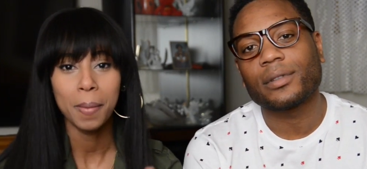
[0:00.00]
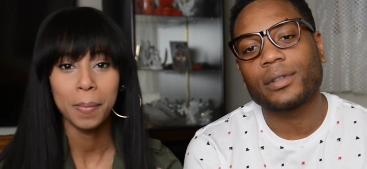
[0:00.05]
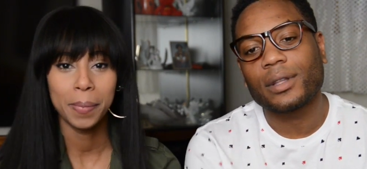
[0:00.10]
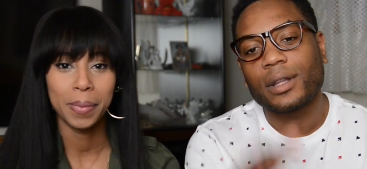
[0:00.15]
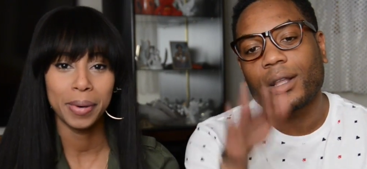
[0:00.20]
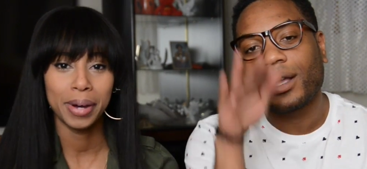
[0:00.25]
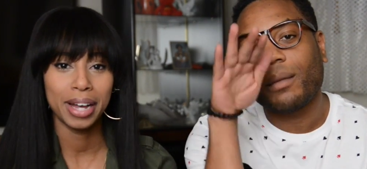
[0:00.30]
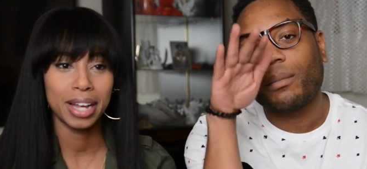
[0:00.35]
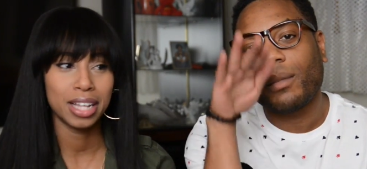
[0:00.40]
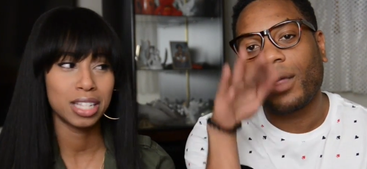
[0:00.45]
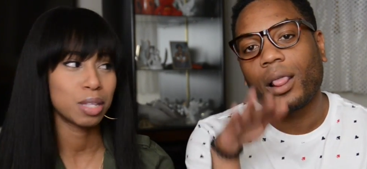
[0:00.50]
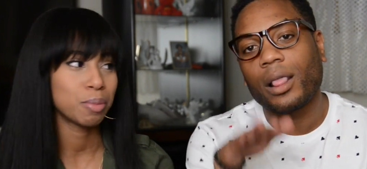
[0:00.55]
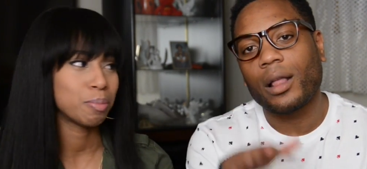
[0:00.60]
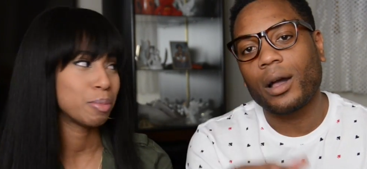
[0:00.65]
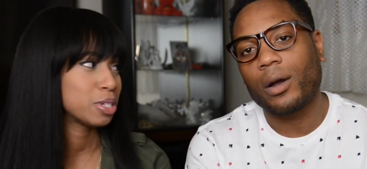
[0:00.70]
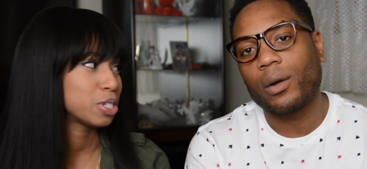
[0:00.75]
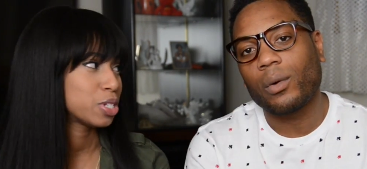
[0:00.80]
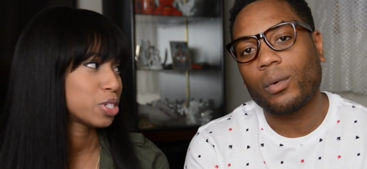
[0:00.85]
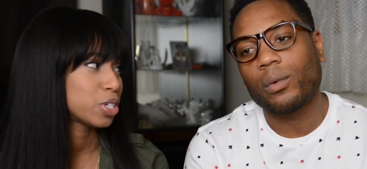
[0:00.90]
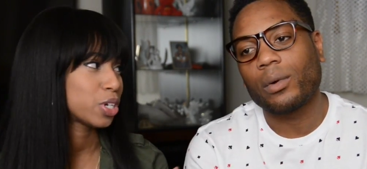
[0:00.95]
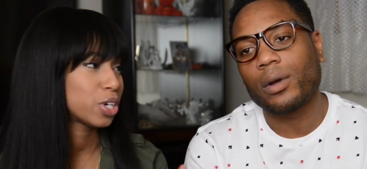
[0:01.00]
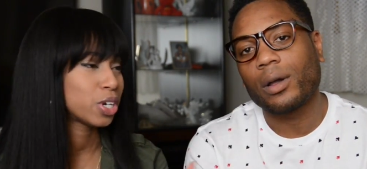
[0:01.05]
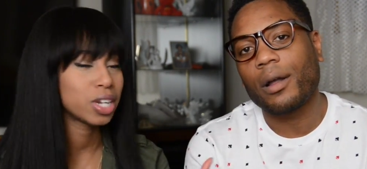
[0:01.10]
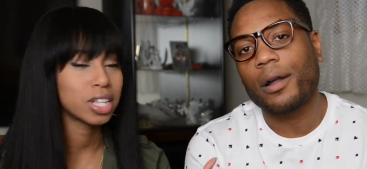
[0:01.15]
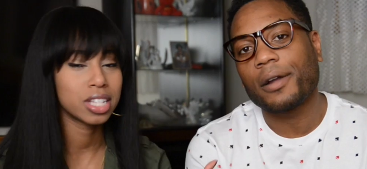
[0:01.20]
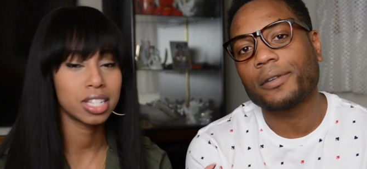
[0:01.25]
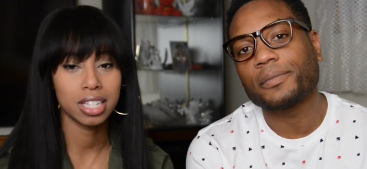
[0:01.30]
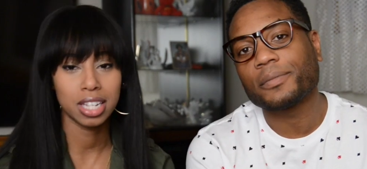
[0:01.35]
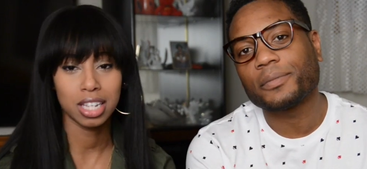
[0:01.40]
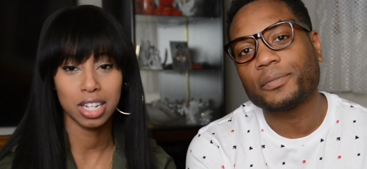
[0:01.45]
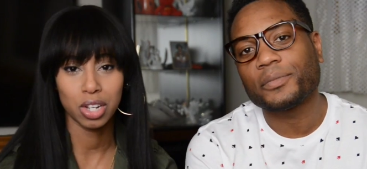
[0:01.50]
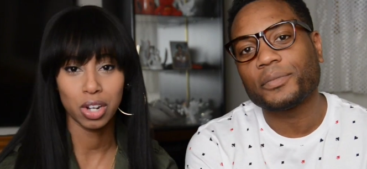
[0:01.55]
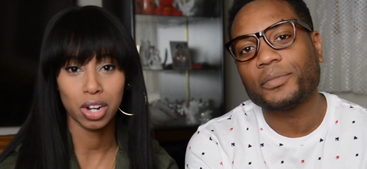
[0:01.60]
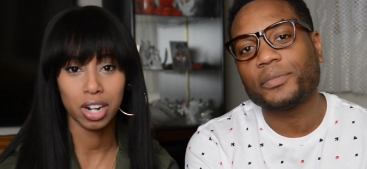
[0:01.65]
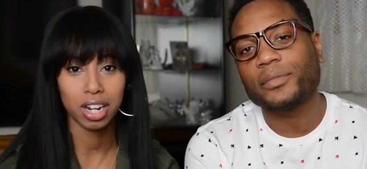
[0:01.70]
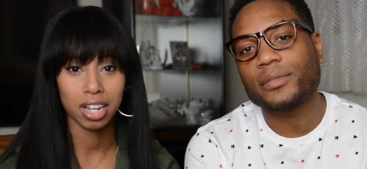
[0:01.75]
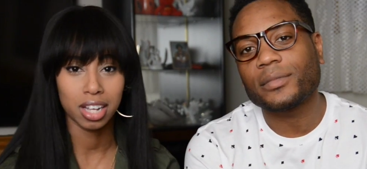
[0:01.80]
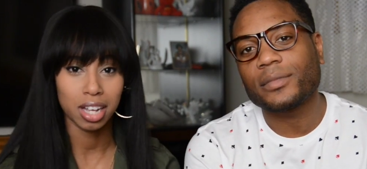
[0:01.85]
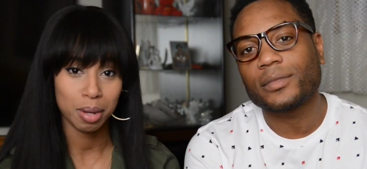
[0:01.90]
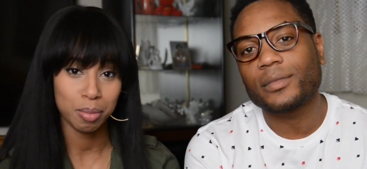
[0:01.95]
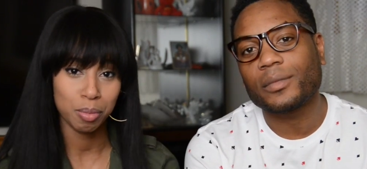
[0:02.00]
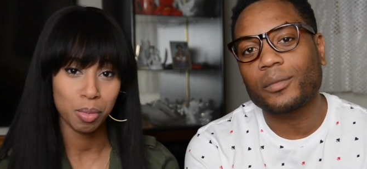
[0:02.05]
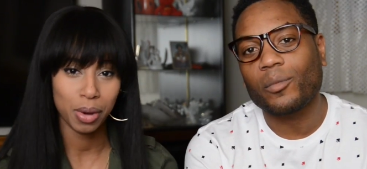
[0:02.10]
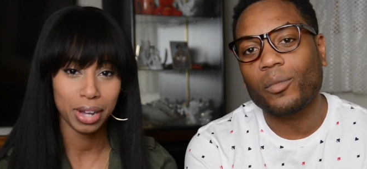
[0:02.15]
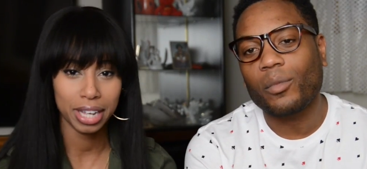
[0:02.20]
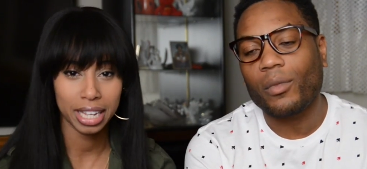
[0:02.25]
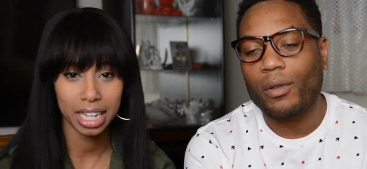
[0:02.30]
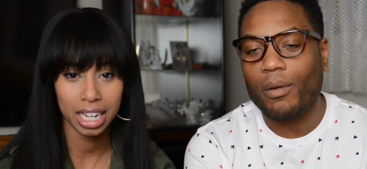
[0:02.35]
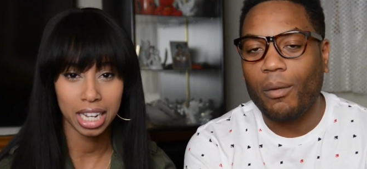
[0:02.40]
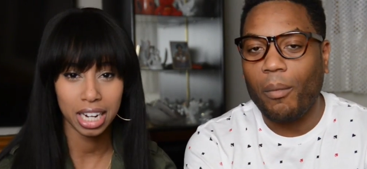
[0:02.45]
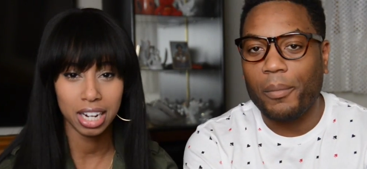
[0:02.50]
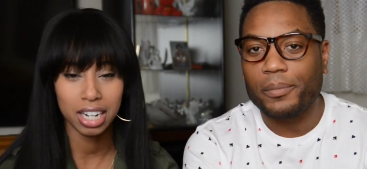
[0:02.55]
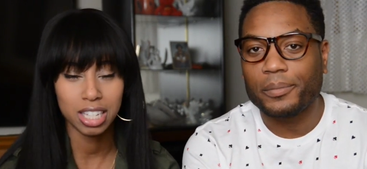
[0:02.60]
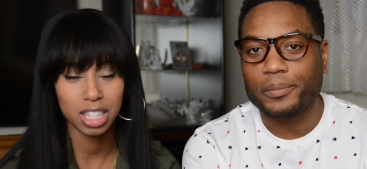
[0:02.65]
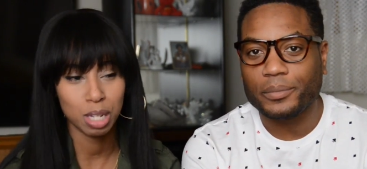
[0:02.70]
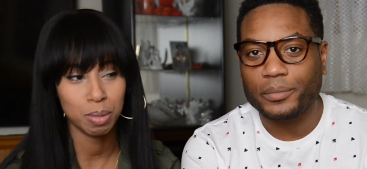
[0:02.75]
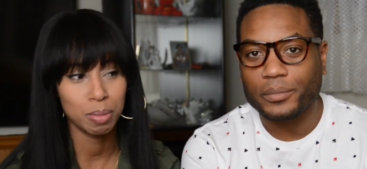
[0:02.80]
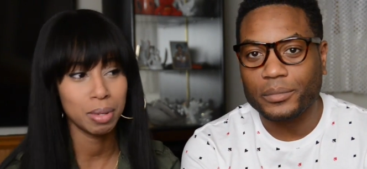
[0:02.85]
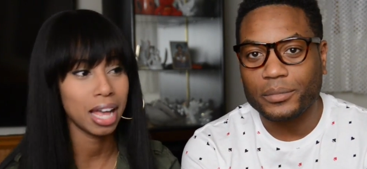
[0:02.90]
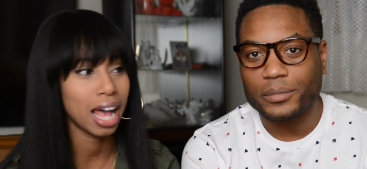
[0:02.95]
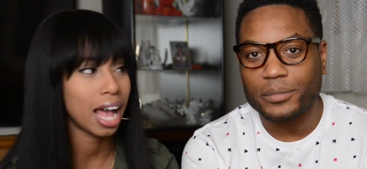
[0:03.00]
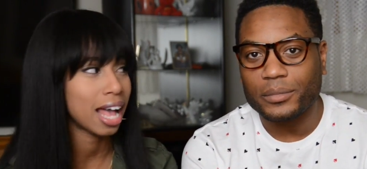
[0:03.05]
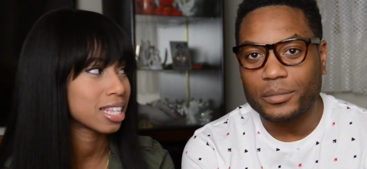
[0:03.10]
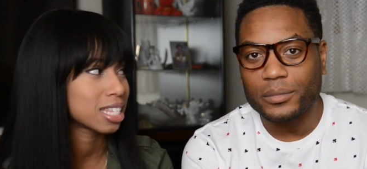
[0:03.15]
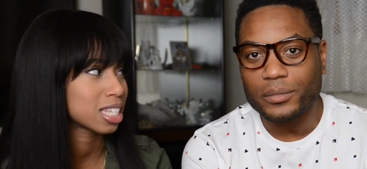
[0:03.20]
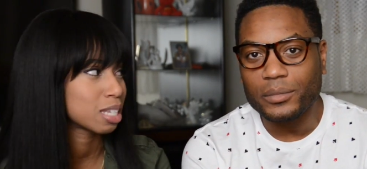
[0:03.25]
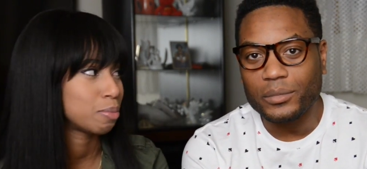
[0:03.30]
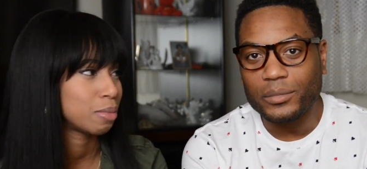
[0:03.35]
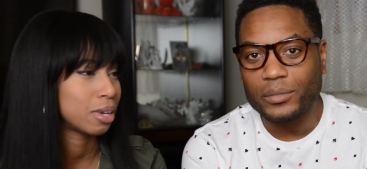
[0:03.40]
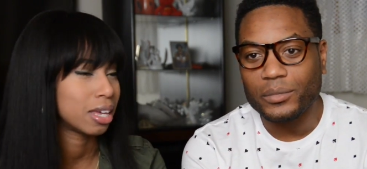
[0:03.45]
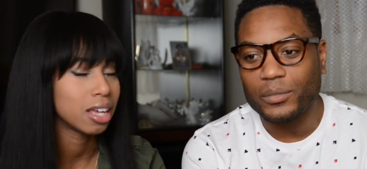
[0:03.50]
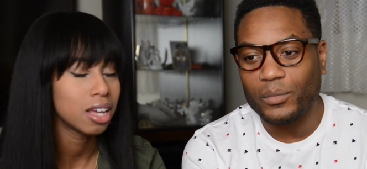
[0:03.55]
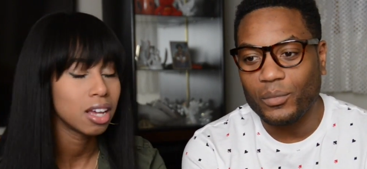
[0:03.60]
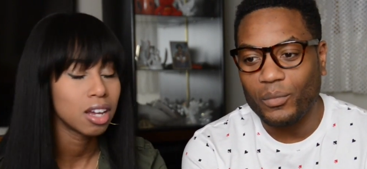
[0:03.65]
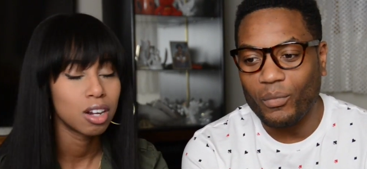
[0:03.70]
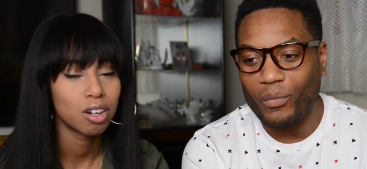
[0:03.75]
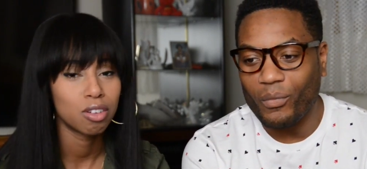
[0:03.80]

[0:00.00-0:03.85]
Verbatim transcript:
Speaker 1: But Mr. Senior Gumboy here is going to be asking me